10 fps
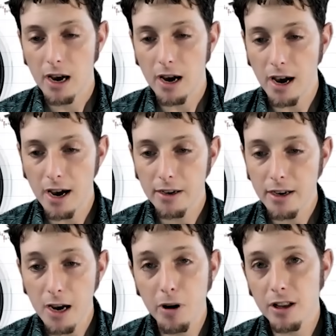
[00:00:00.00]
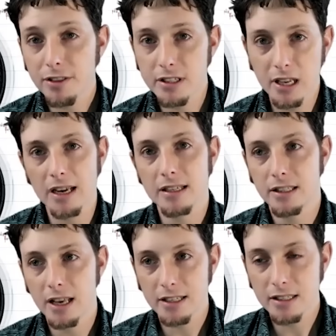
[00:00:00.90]
I hypothesized
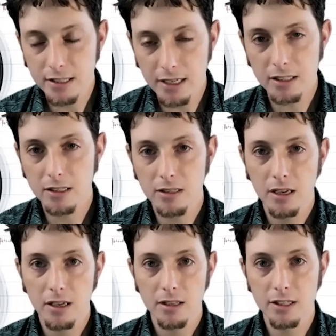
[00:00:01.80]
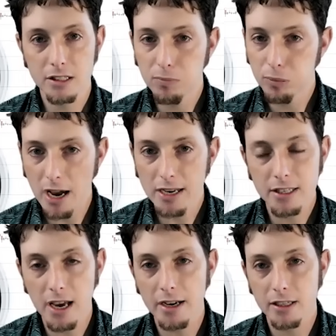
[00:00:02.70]
that since the supply
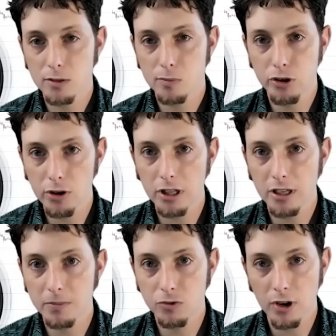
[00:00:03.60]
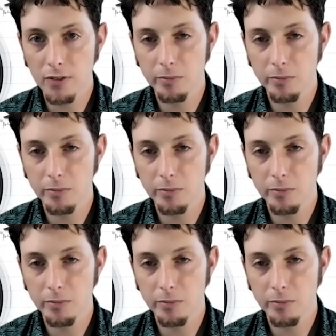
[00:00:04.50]
side is purely driven